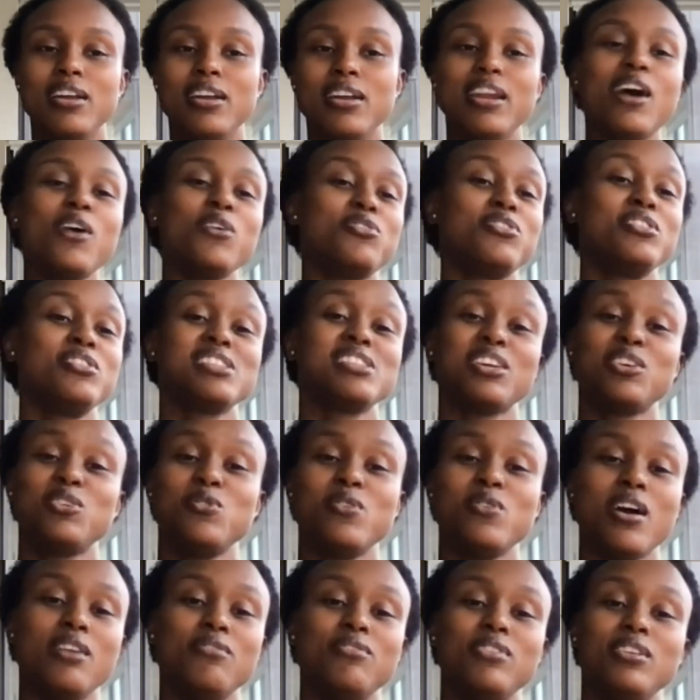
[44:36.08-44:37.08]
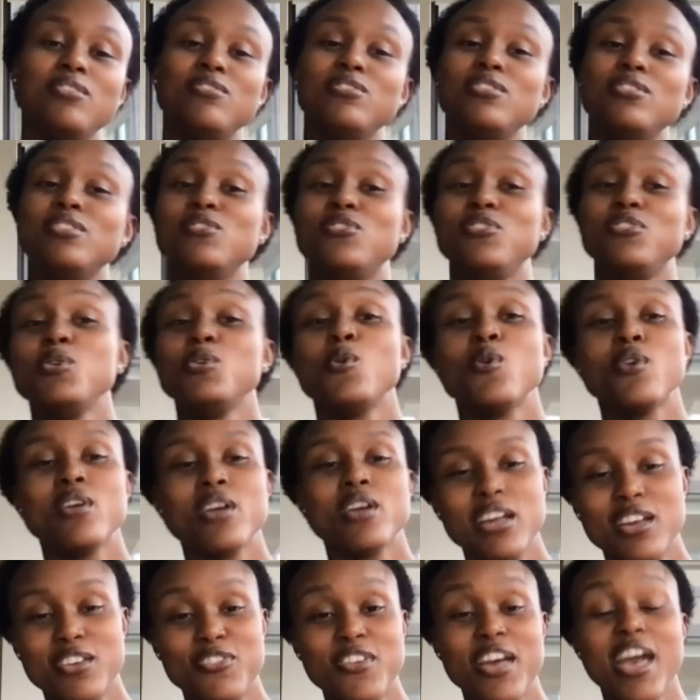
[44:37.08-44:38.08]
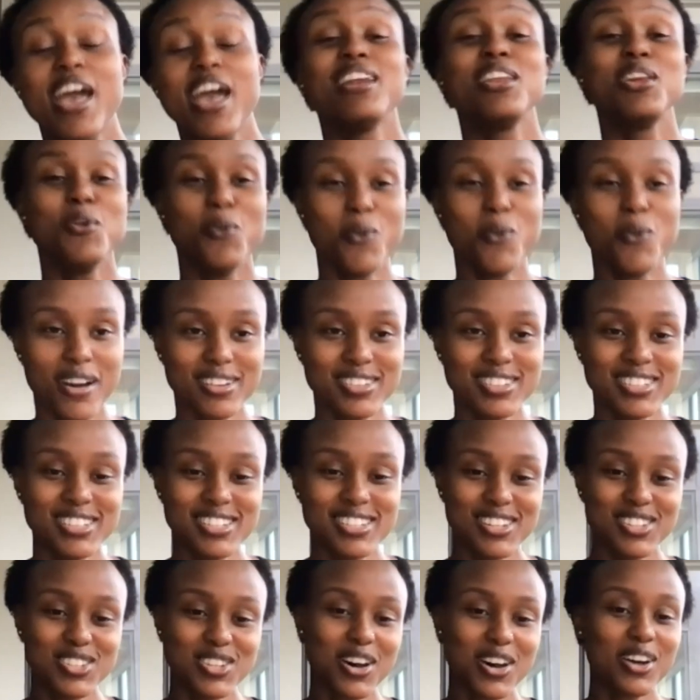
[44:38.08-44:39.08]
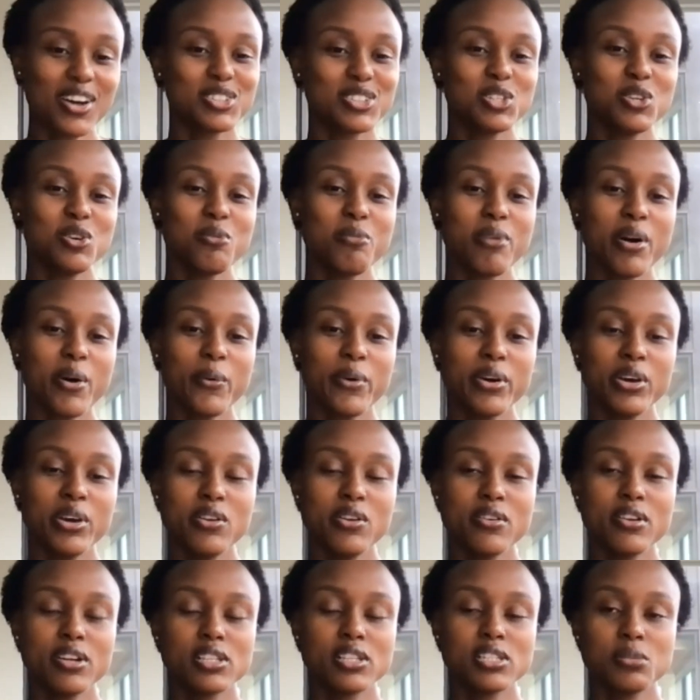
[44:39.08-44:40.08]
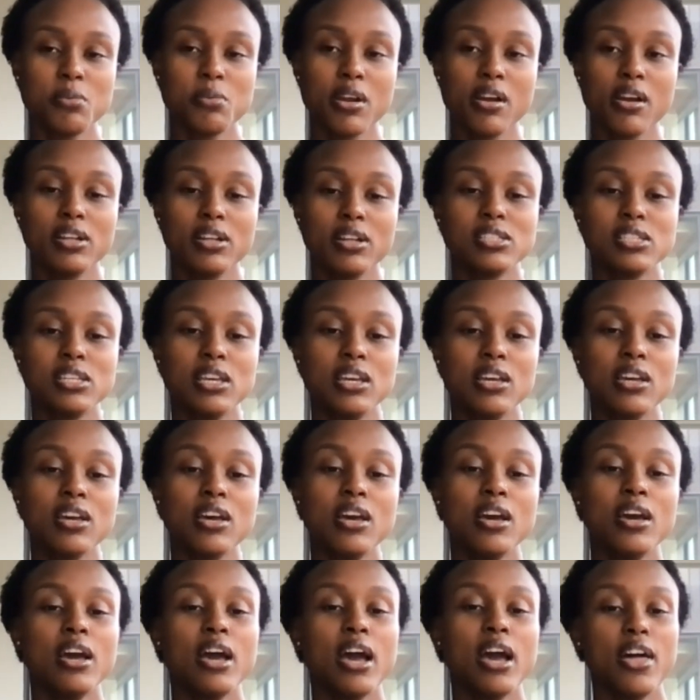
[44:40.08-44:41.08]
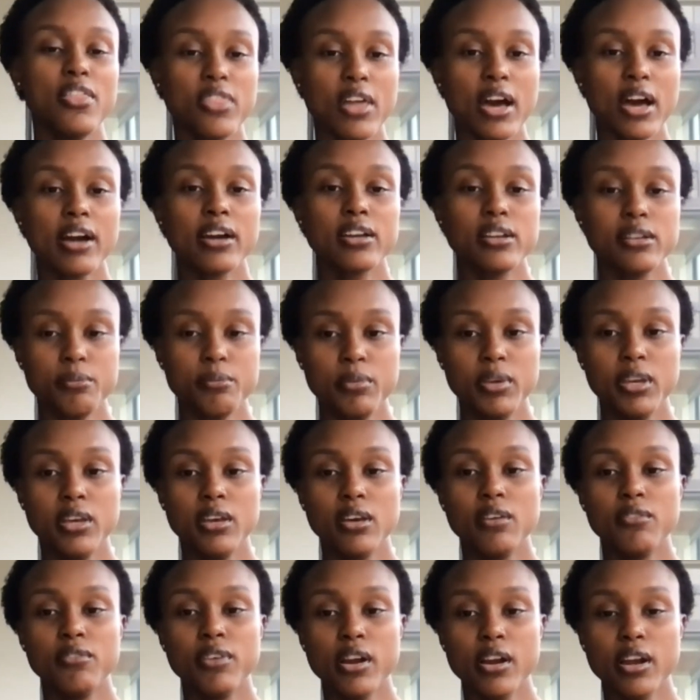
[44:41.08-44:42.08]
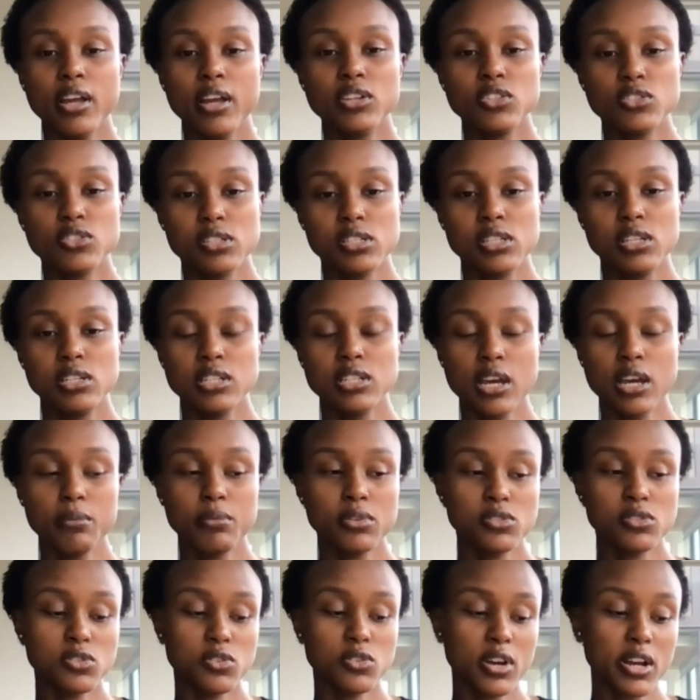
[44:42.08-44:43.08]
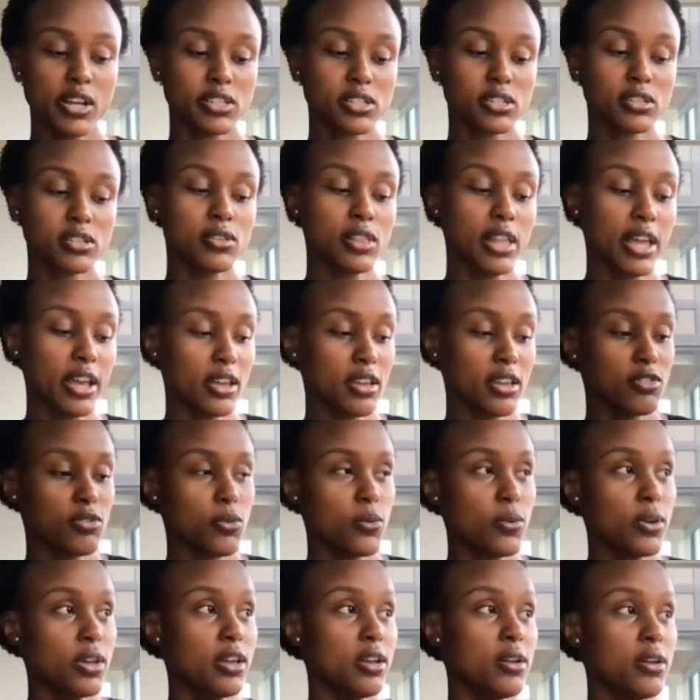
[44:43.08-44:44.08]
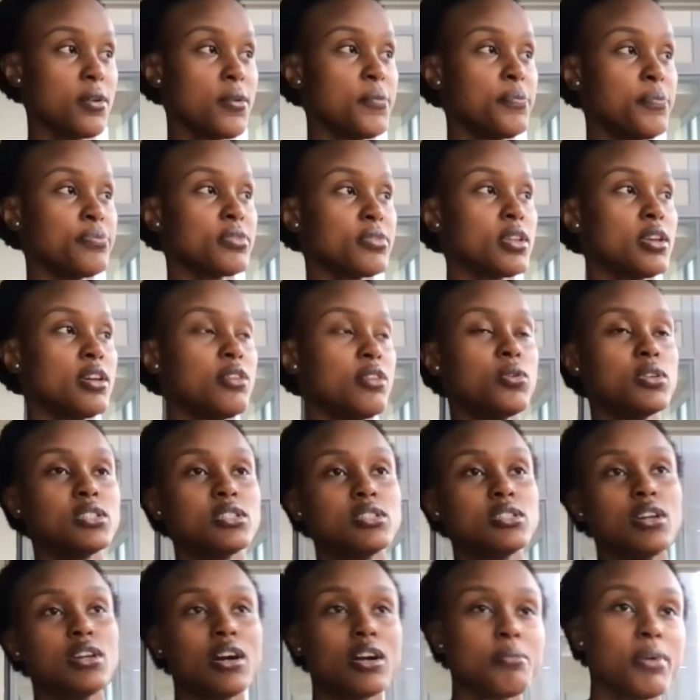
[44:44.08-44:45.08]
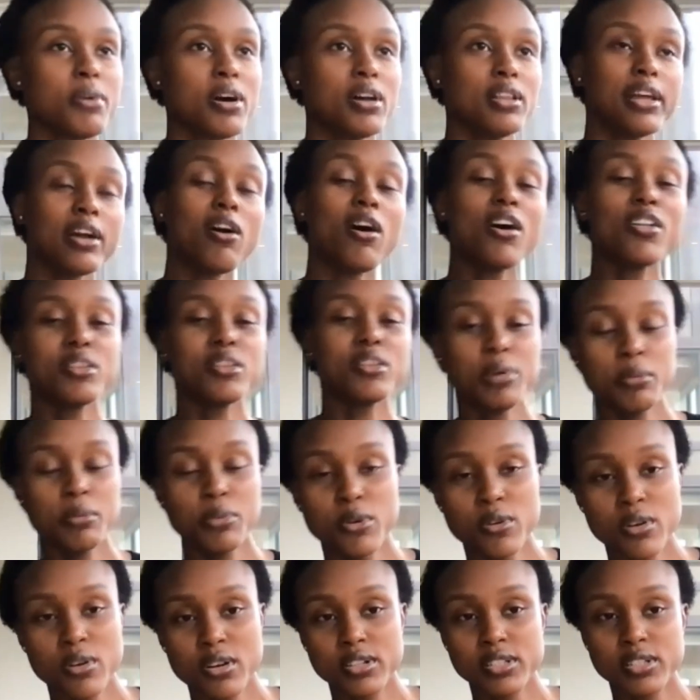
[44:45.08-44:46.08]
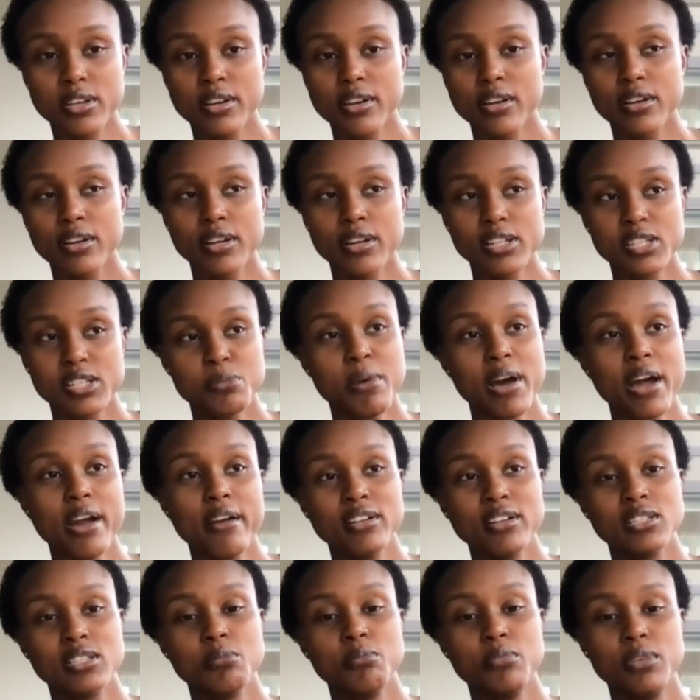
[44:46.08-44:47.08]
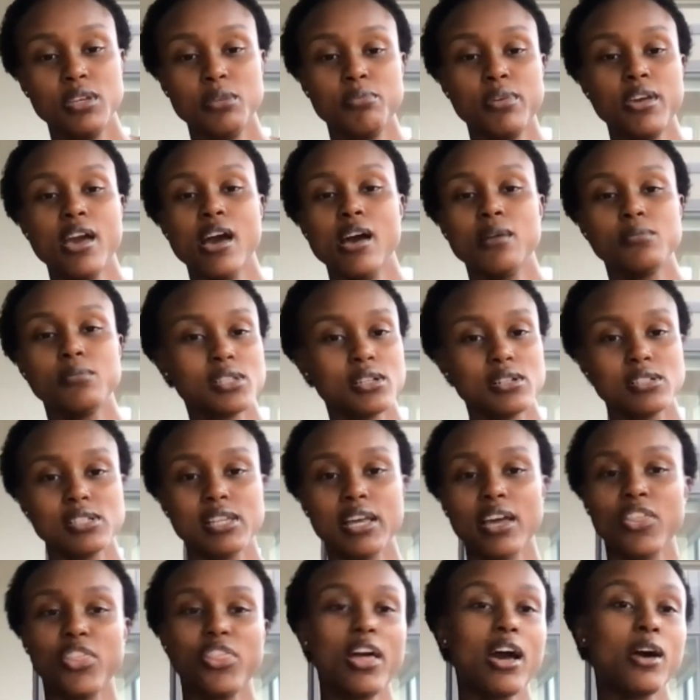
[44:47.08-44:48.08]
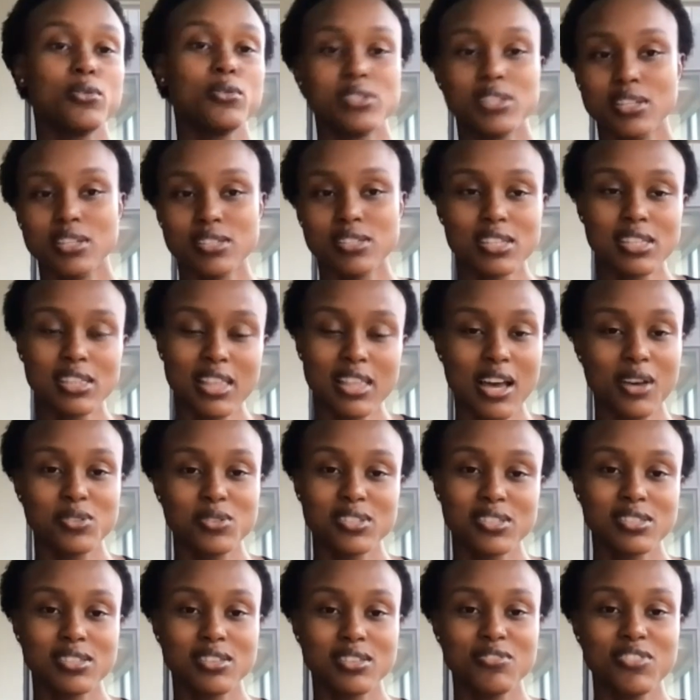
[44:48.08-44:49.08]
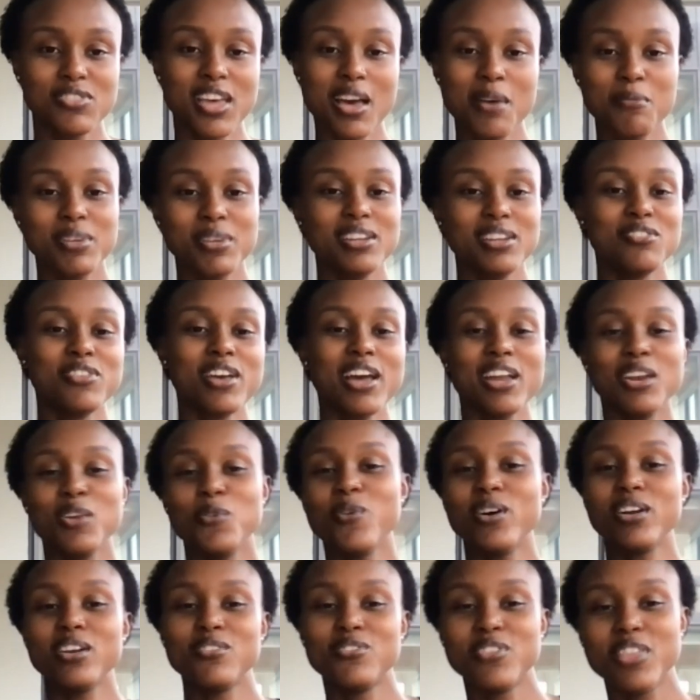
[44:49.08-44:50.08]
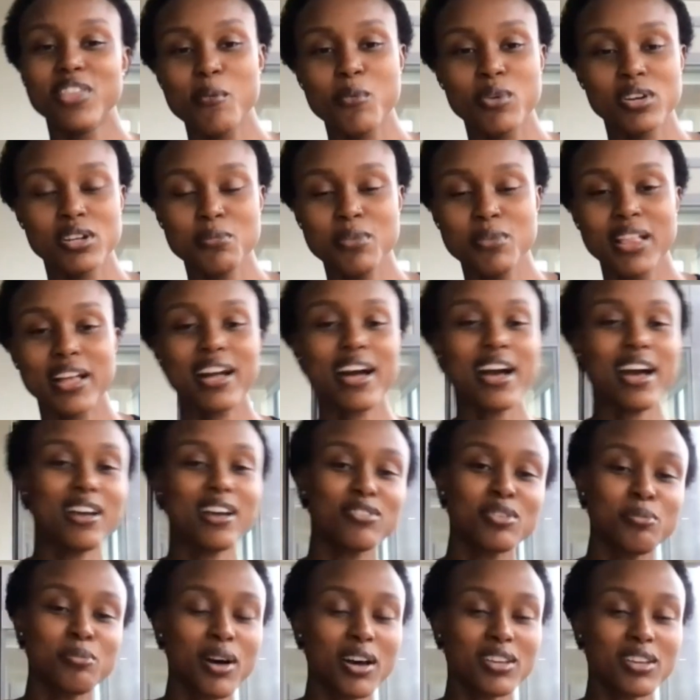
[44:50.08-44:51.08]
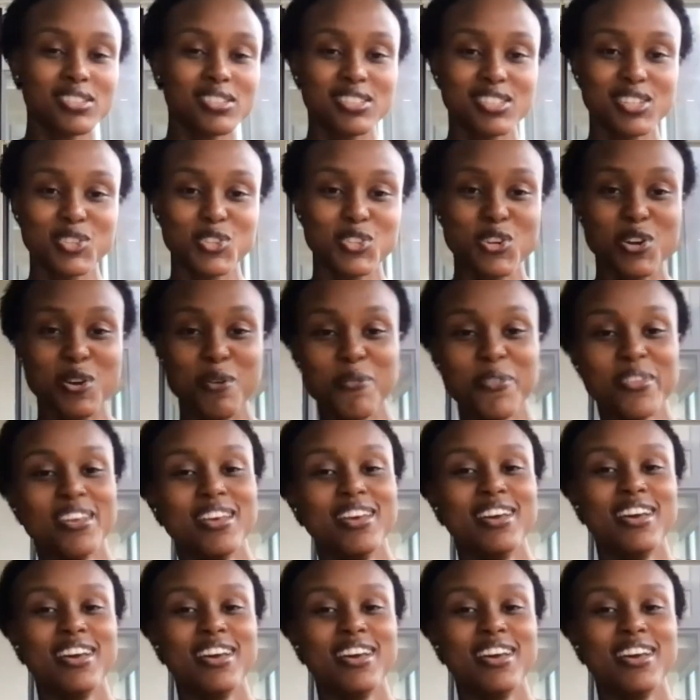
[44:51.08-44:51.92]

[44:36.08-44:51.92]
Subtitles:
Now it feels like you have even fewer, if anyone, to talk to about what you're experiencing. And that can be a very interesting type of stress. Like if we're to talk about like all the people who are aspiring to be PMs, there's like thousands and thousands of them. And if any one of them were to be like, I have imposter syndrome,